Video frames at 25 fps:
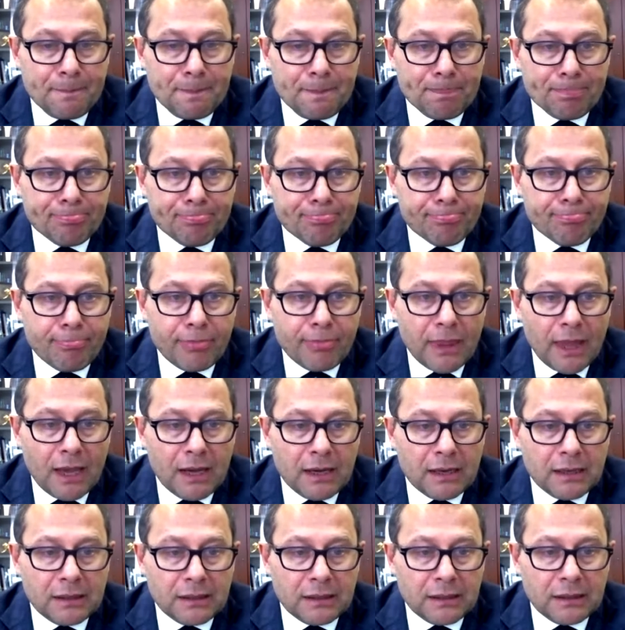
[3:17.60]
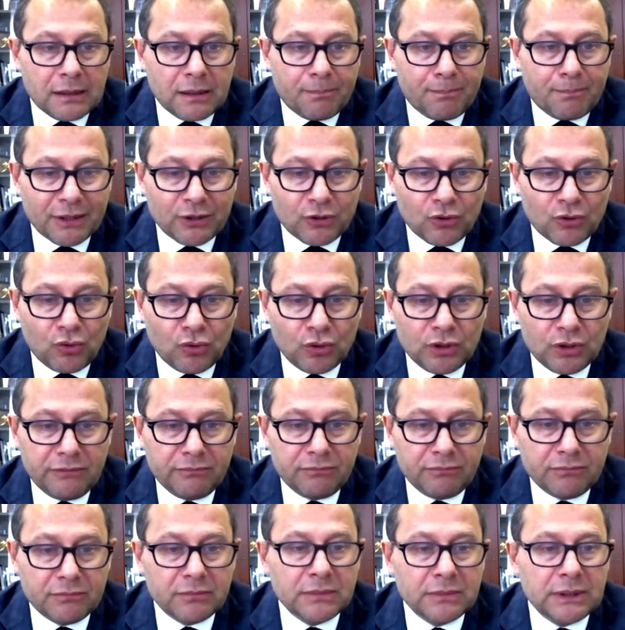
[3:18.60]
we
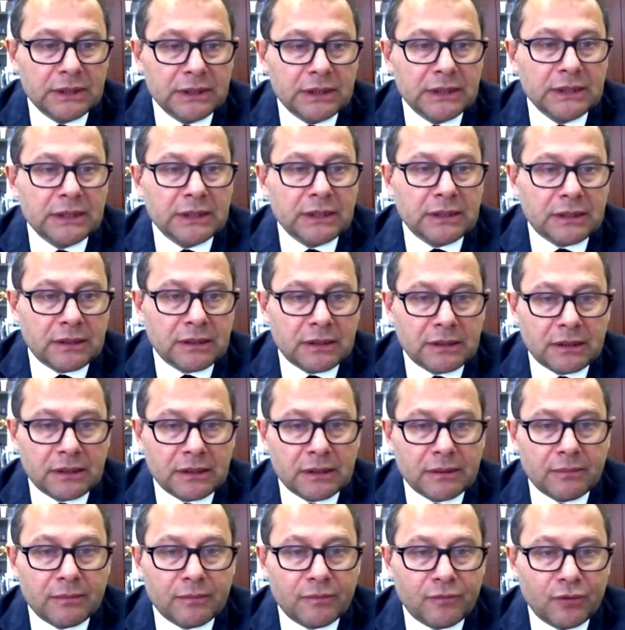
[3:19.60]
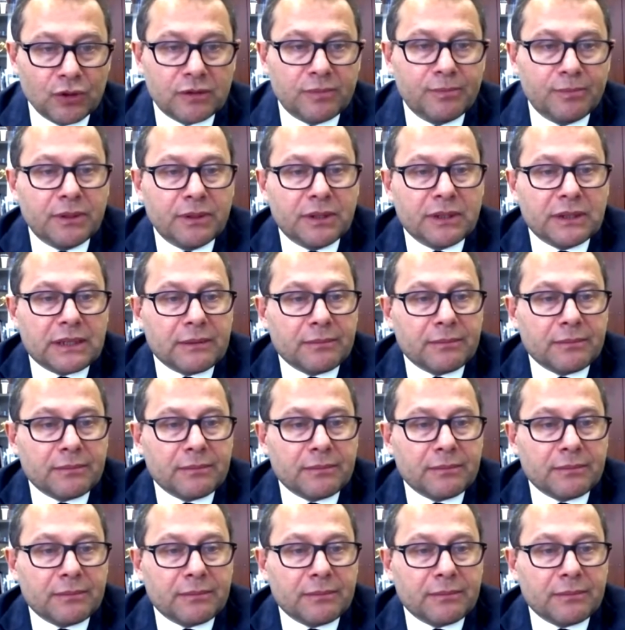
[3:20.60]
are showing different approaches.